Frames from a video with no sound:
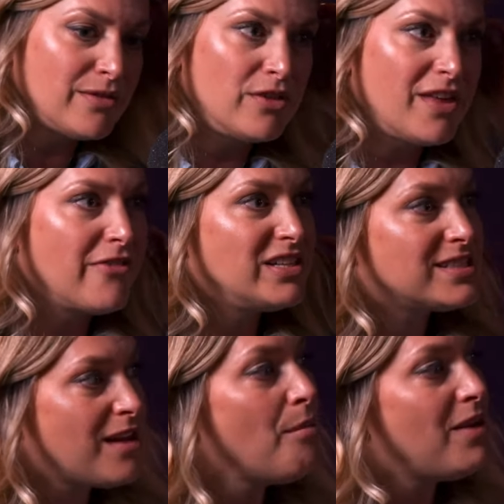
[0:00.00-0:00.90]
that there is
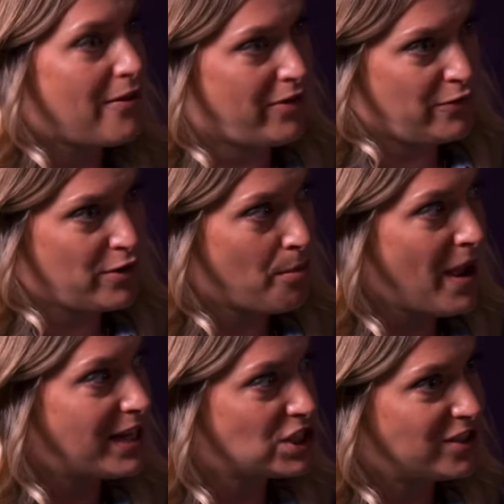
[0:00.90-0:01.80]
some level of
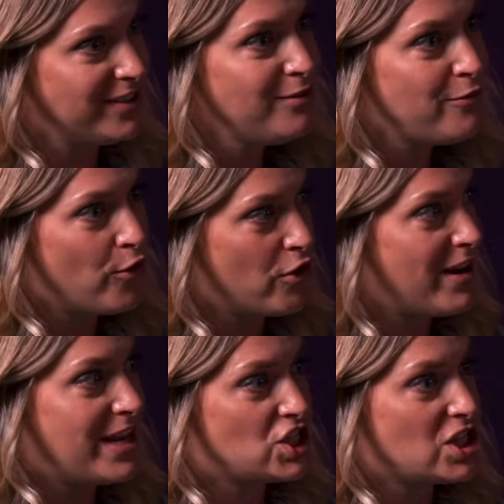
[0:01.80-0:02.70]
compassion for the
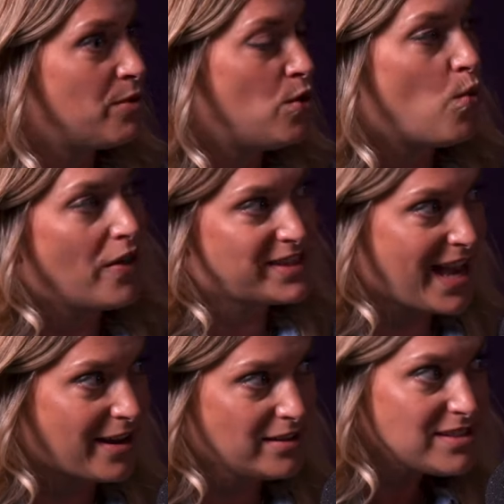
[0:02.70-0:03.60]
relationship you once
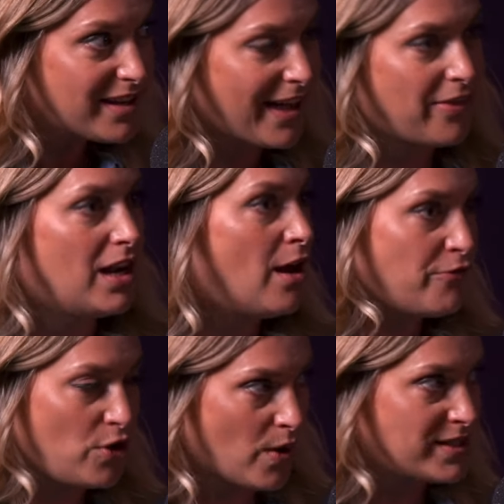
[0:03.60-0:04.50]
had and the love
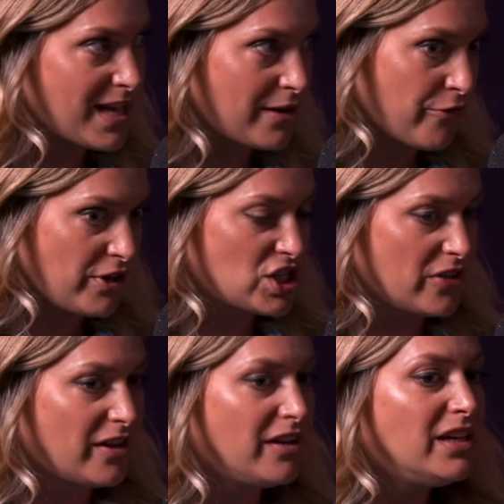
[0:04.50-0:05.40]
you once had for each
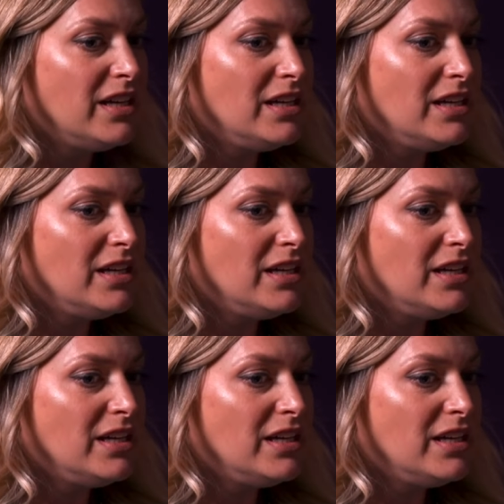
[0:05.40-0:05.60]
other,